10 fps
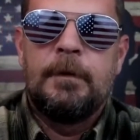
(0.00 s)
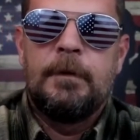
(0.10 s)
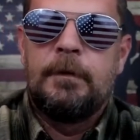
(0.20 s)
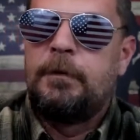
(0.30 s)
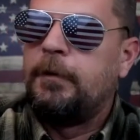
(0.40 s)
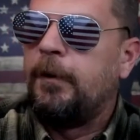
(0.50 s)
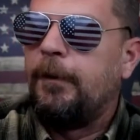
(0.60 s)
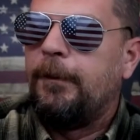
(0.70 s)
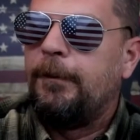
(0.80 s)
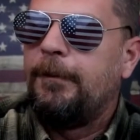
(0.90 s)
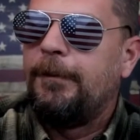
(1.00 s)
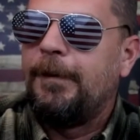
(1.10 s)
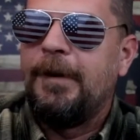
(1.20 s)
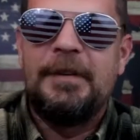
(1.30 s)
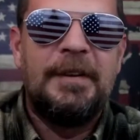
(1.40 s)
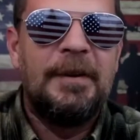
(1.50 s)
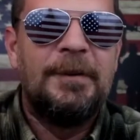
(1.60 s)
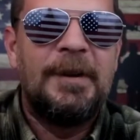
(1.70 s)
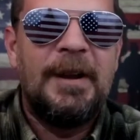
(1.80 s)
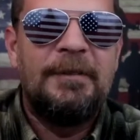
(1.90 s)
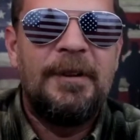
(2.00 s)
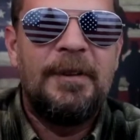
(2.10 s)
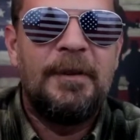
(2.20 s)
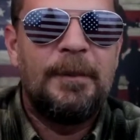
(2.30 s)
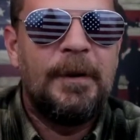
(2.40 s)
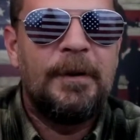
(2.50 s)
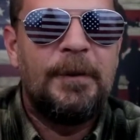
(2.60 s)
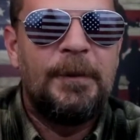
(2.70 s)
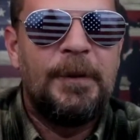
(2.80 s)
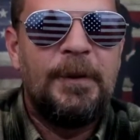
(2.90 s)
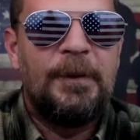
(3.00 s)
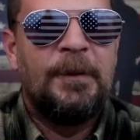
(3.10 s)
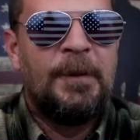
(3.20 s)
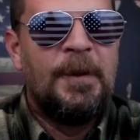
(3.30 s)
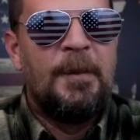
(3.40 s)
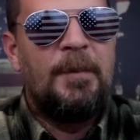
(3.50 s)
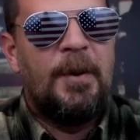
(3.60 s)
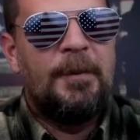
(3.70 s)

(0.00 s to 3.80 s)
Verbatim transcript: So I did what every other American would do. Bought